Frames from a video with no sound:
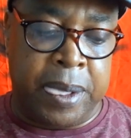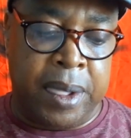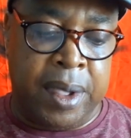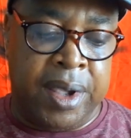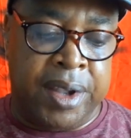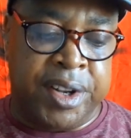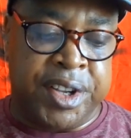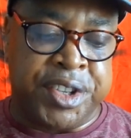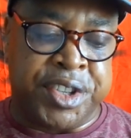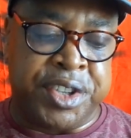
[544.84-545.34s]

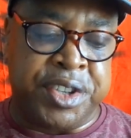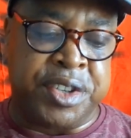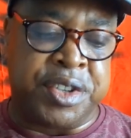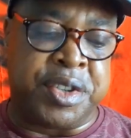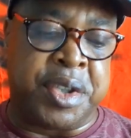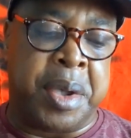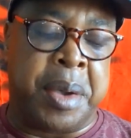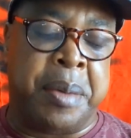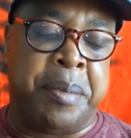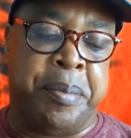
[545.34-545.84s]
This is
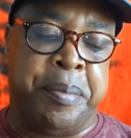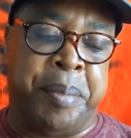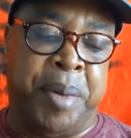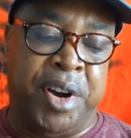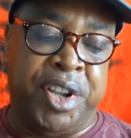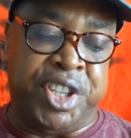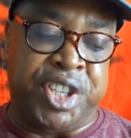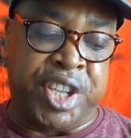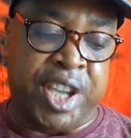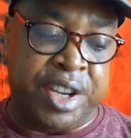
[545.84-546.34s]
by
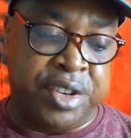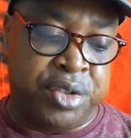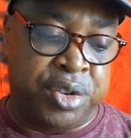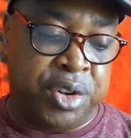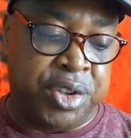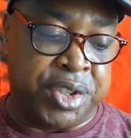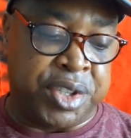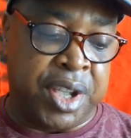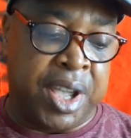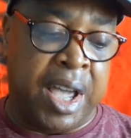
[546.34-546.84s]

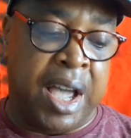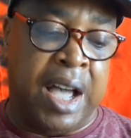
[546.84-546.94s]
Tedros,